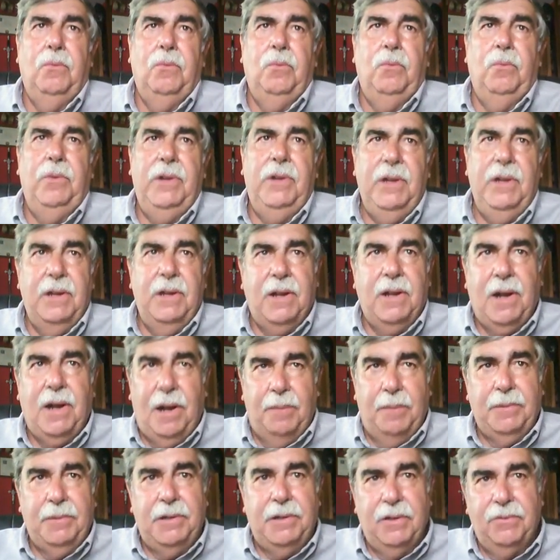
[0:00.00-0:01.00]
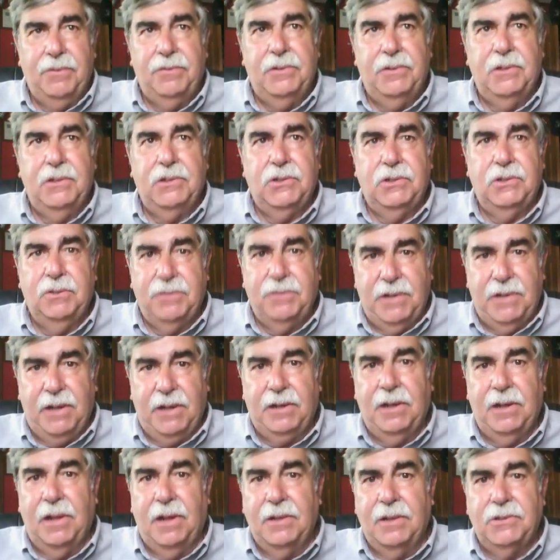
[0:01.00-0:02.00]
we need a common definition of
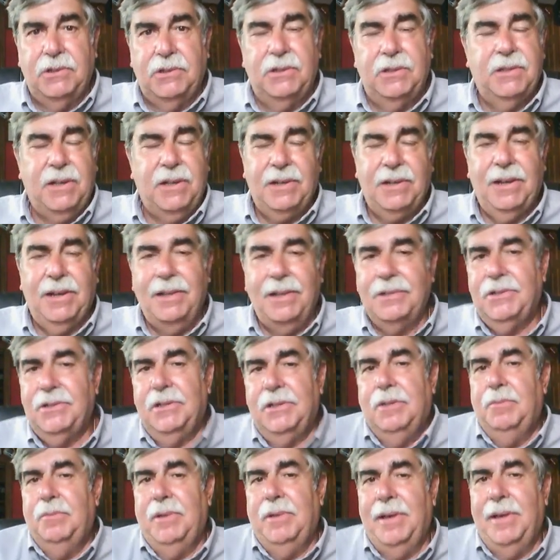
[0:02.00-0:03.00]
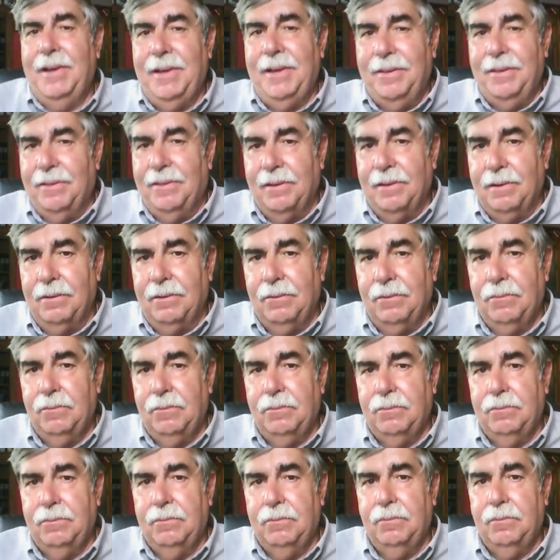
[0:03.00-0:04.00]
technology. Technology can be anything
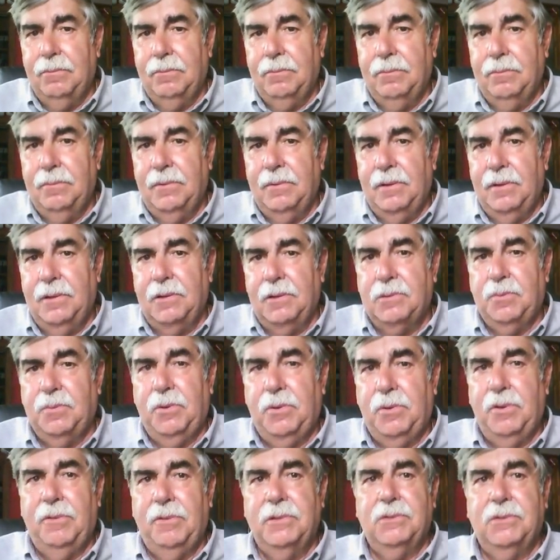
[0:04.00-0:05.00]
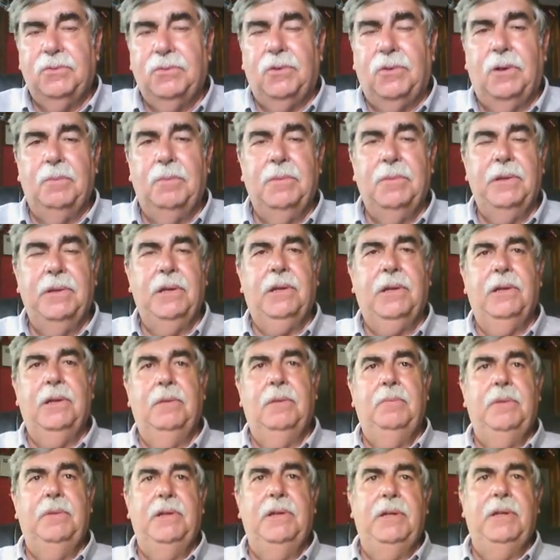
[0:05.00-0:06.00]
in its purest form. It
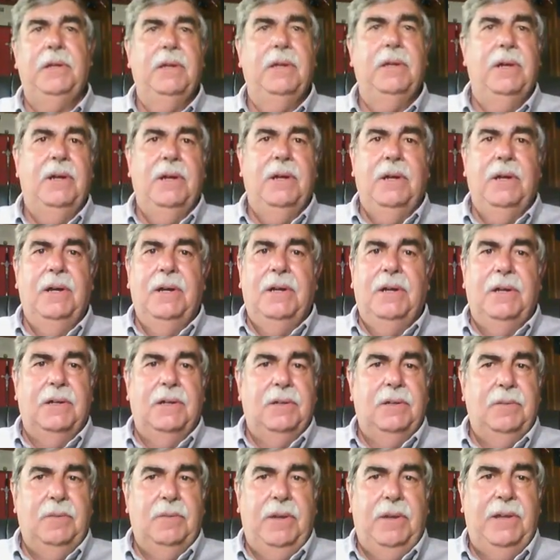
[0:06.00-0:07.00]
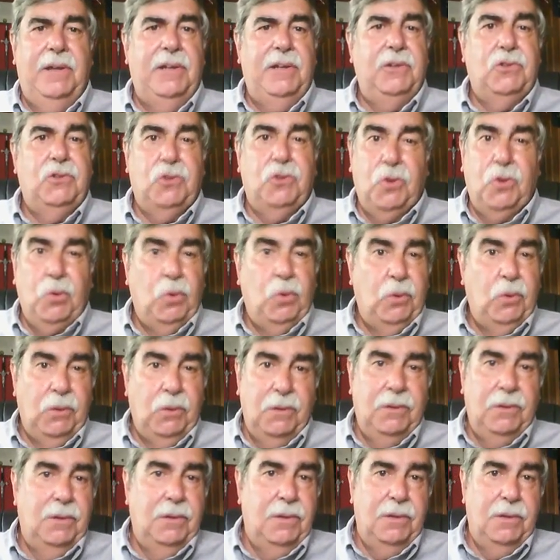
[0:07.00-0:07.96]
can be any tool.